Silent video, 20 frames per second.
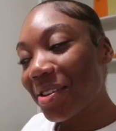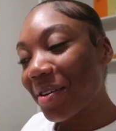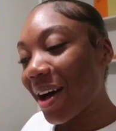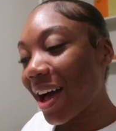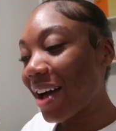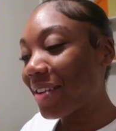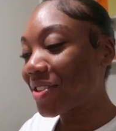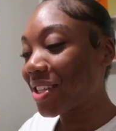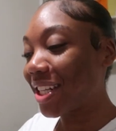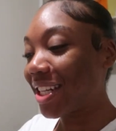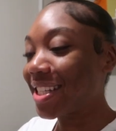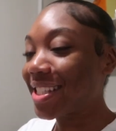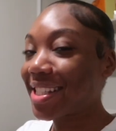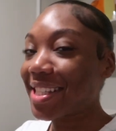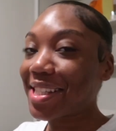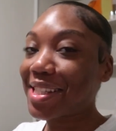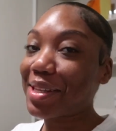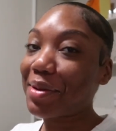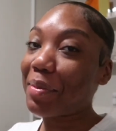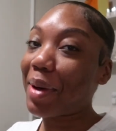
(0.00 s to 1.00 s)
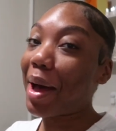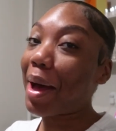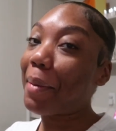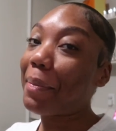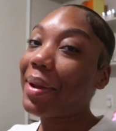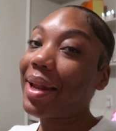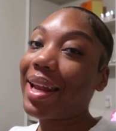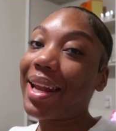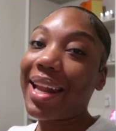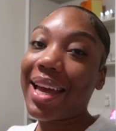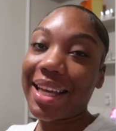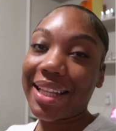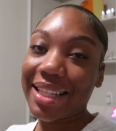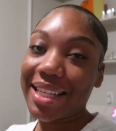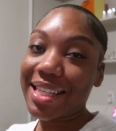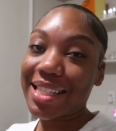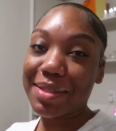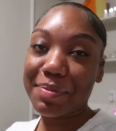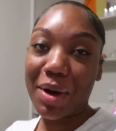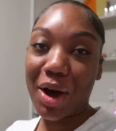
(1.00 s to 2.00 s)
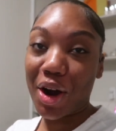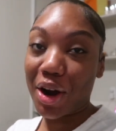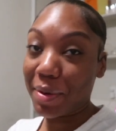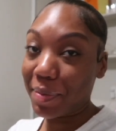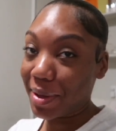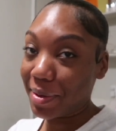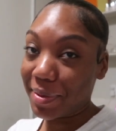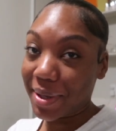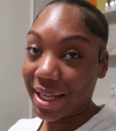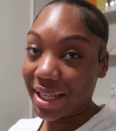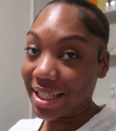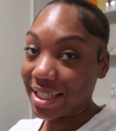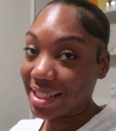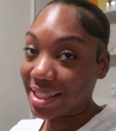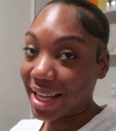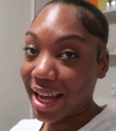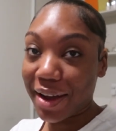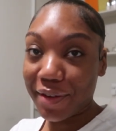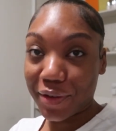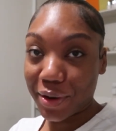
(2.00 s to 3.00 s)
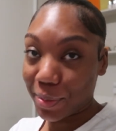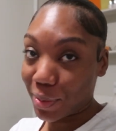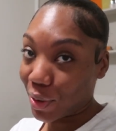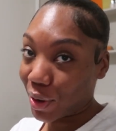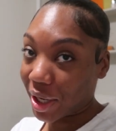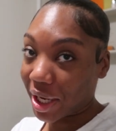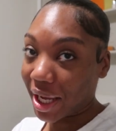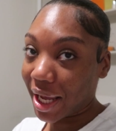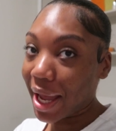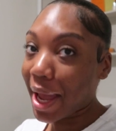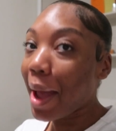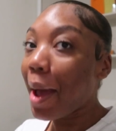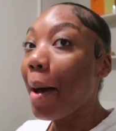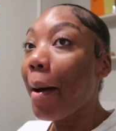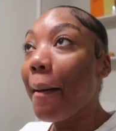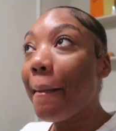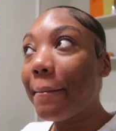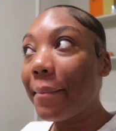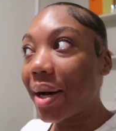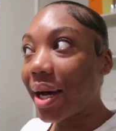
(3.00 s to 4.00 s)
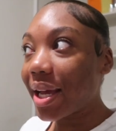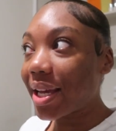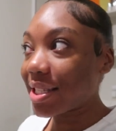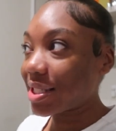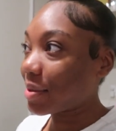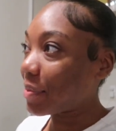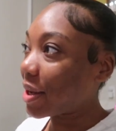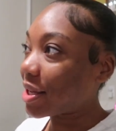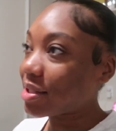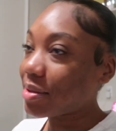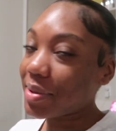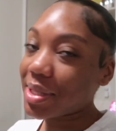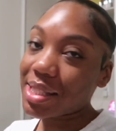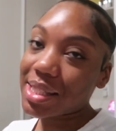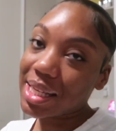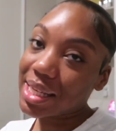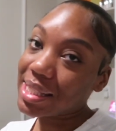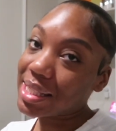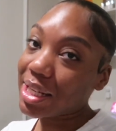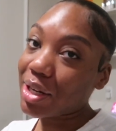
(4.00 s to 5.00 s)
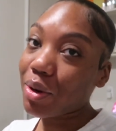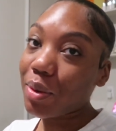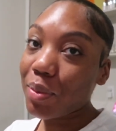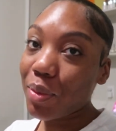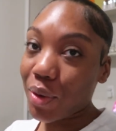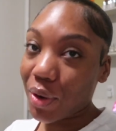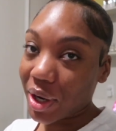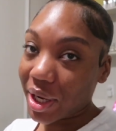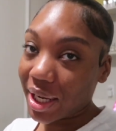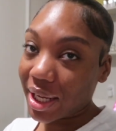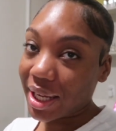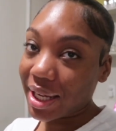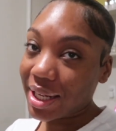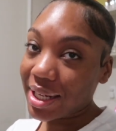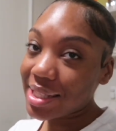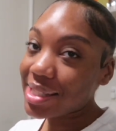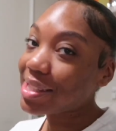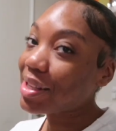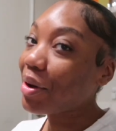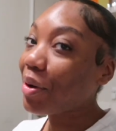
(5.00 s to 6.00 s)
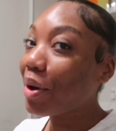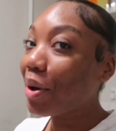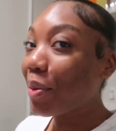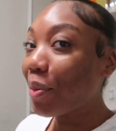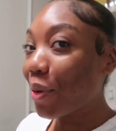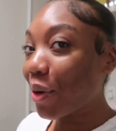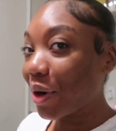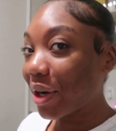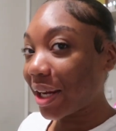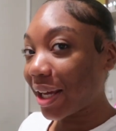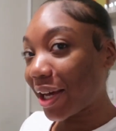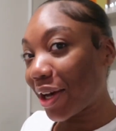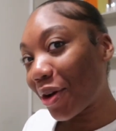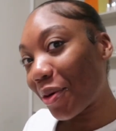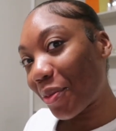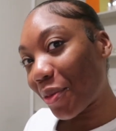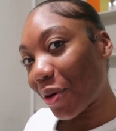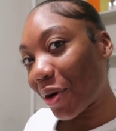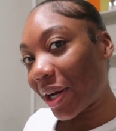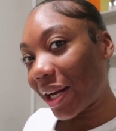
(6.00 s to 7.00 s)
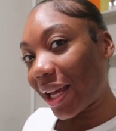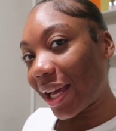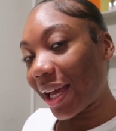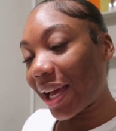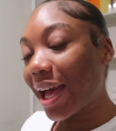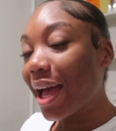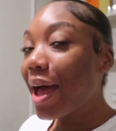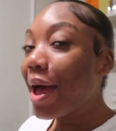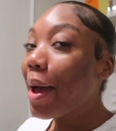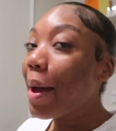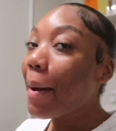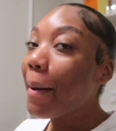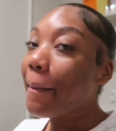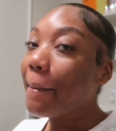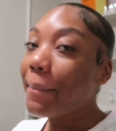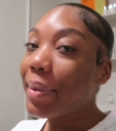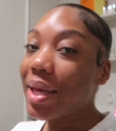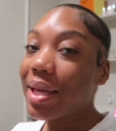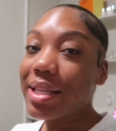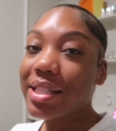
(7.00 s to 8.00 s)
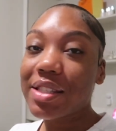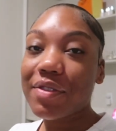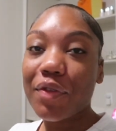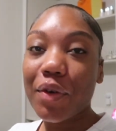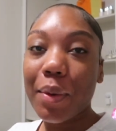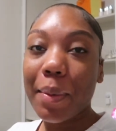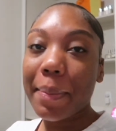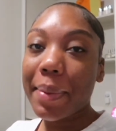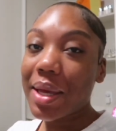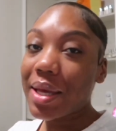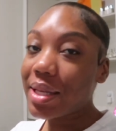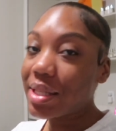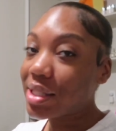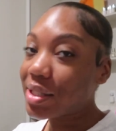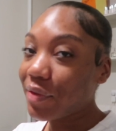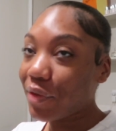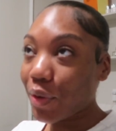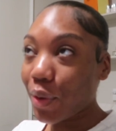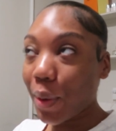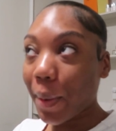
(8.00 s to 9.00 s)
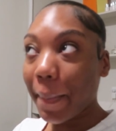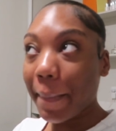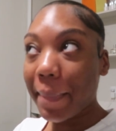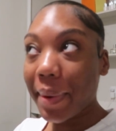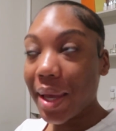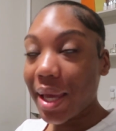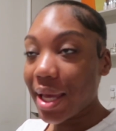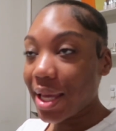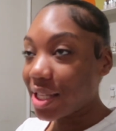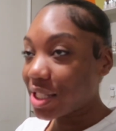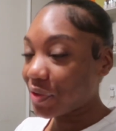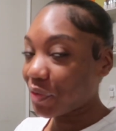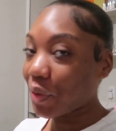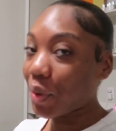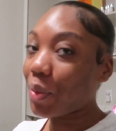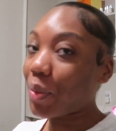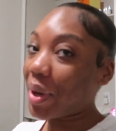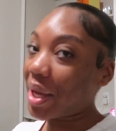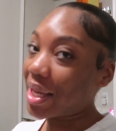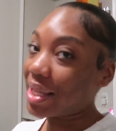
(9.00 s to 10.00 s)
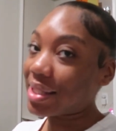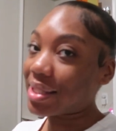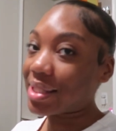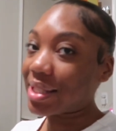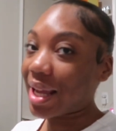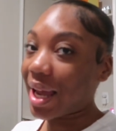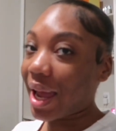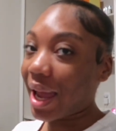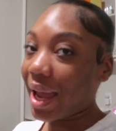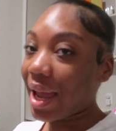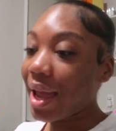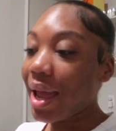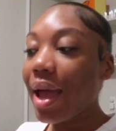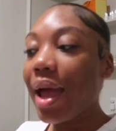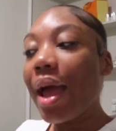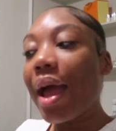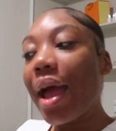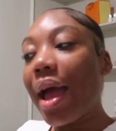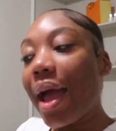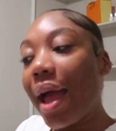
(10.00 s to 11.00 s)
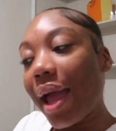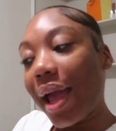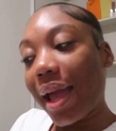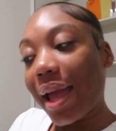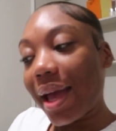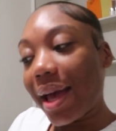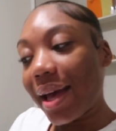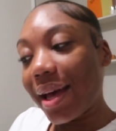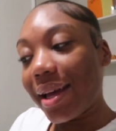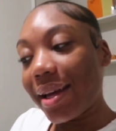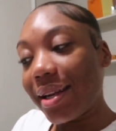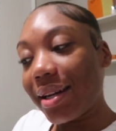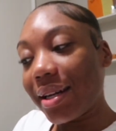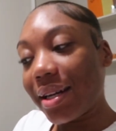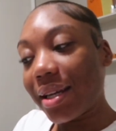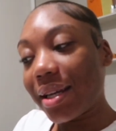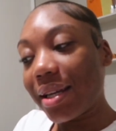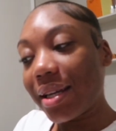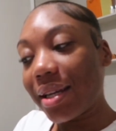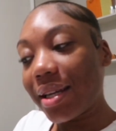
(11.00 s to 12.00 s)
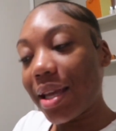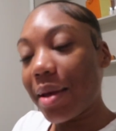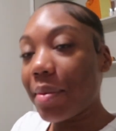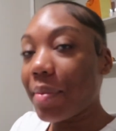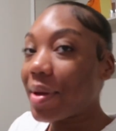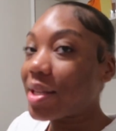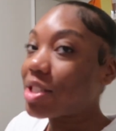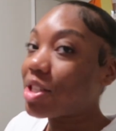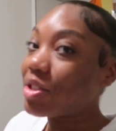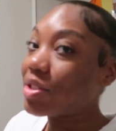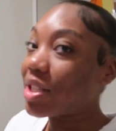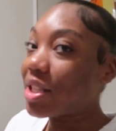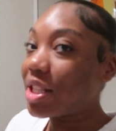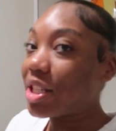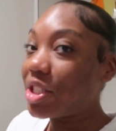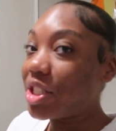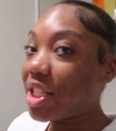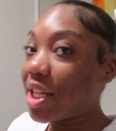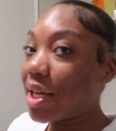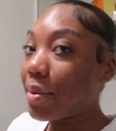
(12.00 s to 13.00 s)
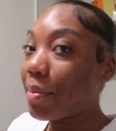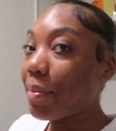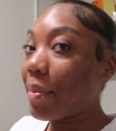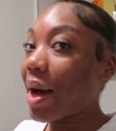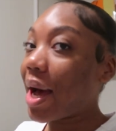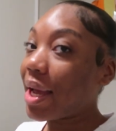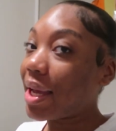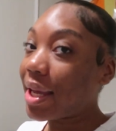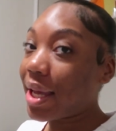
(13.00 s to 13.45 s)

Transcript: so i have to listen to my playlist my r&b playlist every morning but it's about to be six in the morning so good morning good morning peaceful peaceful peaceful wednesday and yeah i'm about to go to the gym my